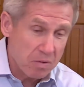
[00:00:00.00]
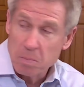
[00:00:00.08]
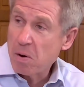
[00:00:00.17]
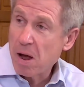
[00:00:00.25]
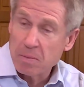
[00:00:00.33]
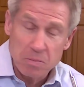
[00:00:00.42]
of
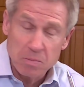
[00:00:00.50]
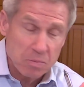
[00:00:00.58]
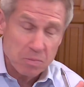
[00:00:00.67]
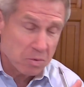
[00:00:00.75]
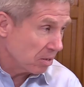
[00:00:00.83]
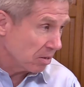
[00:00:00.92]
the
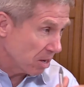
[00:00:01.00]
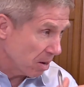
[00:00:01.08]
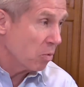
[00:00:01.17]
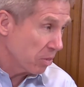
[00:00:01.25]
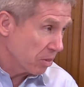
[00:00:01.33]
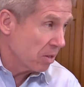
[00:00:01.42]
problems that come
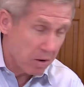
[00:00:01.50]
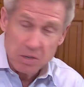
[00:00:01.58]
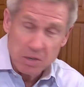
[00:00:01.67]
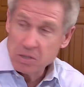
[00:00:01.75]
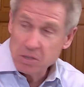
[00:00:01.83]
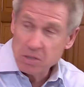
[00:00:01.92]
with
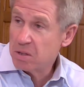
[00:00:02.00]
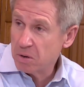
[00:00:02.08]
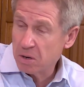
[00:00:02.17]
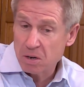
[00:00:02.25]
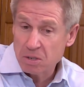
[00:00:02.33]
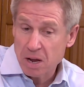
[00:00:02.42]
raising the
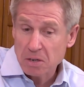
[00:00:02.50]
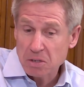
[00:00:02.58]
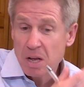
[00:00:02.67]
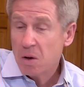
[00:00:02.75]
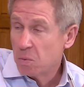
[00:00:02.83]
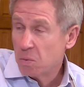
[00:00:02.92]
millionaire's
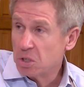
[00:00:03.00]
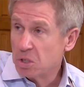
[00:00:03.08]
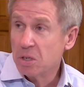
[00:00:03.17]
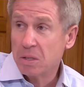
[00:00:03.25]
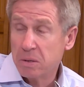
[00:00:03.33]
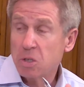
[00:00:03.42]
tax, we
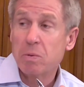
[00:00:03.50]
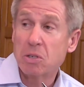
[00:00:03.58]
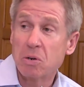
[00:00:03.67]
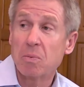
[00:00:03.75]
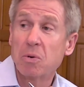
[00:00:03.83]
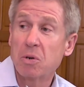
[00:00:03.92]
should at least make
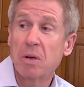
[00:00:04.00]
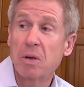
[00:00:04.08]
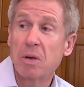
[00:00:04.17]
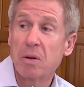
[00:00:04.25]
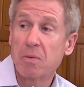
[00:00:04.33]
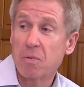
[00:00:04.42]
sure we're
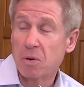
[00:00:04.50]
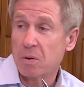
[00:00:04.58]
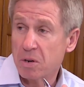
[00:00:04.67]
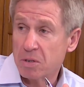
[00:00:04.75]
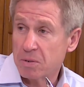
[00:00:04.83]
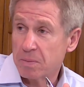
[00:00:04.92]
doing it for a good reason.